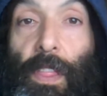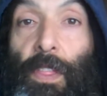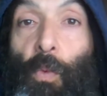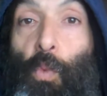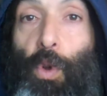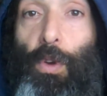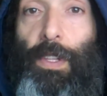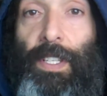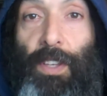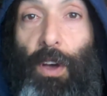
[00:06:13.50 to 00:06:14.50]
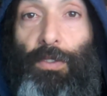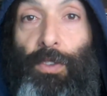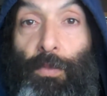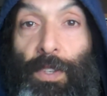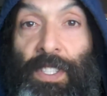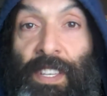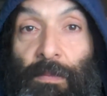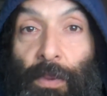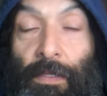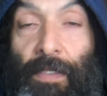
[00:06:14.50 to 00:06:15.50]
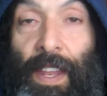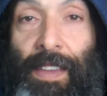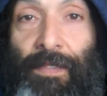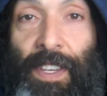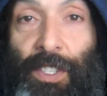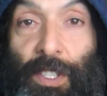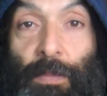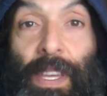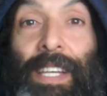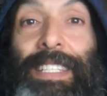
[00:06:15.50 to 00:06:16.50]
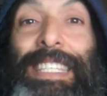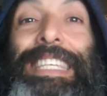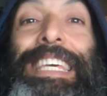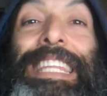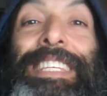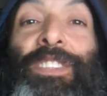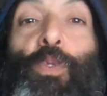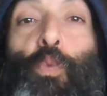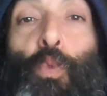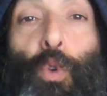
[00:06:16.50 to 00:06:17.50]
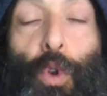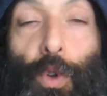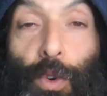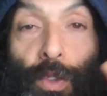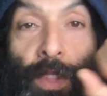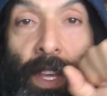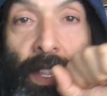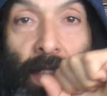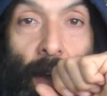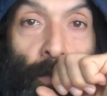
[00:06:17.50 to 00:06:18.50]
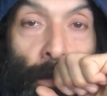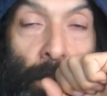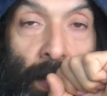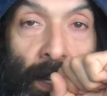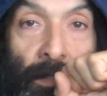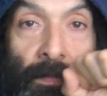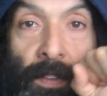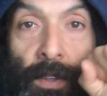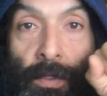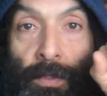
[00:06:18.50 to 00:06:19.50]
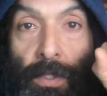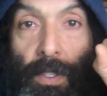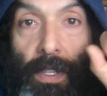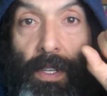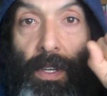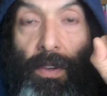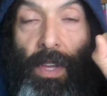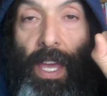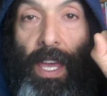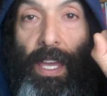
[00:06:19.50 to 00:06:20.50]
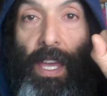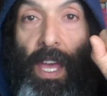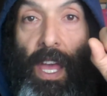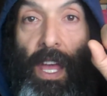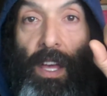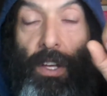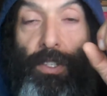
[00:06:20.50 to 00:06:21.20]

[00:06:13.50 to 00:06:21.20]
the world has also received prophetic visions because, see, it is the world that will be confused. Okay? A